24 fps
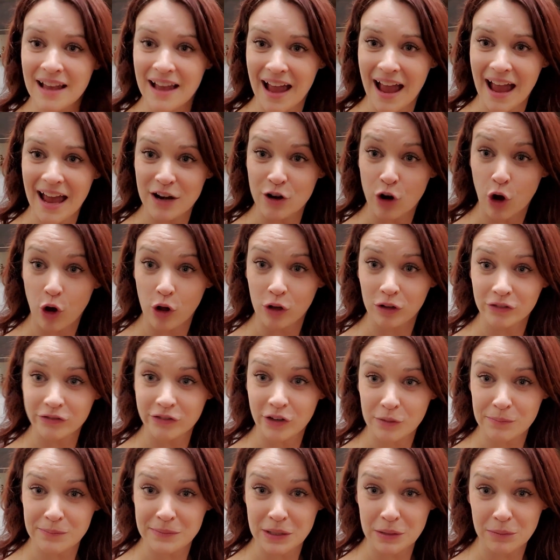and all of our
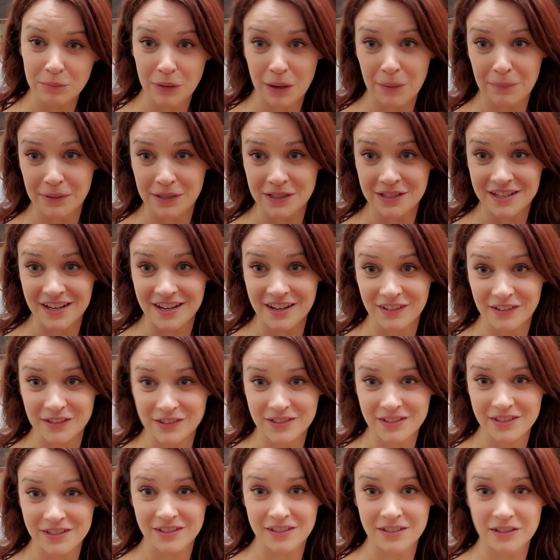meal prep
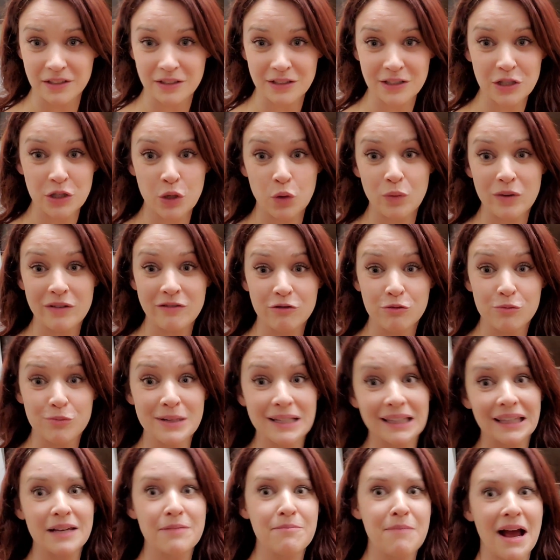containers. So we've
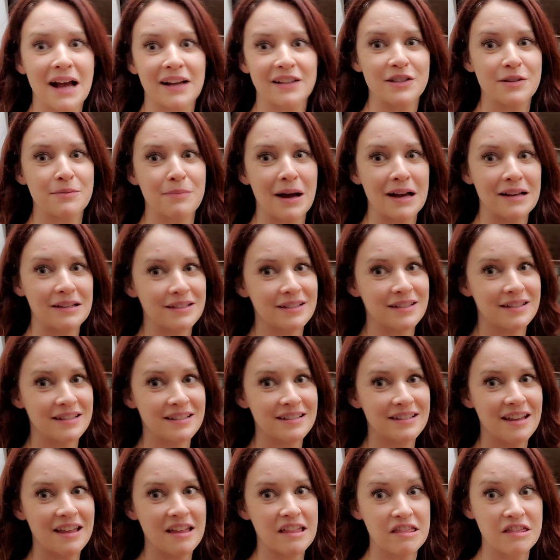really maximized
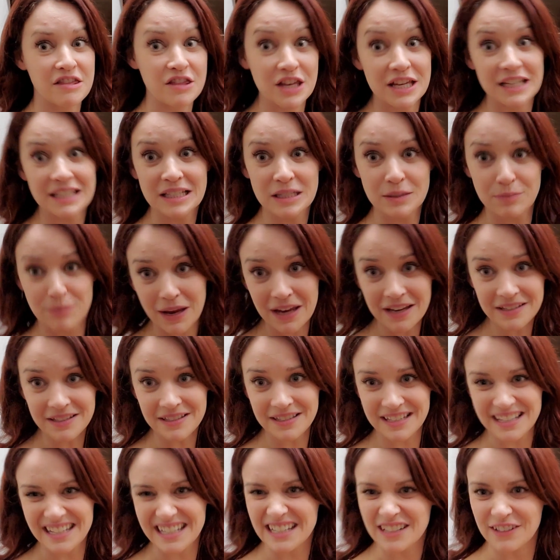this space
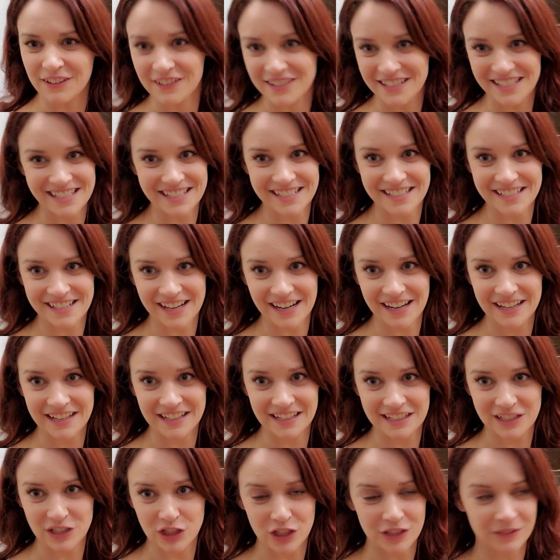in our teeny tiny
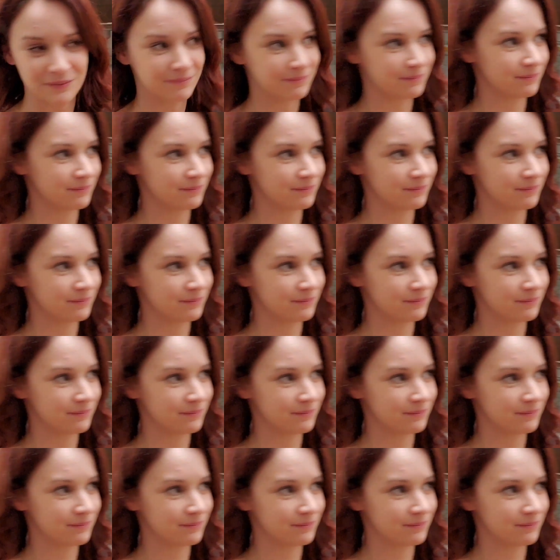kitchen.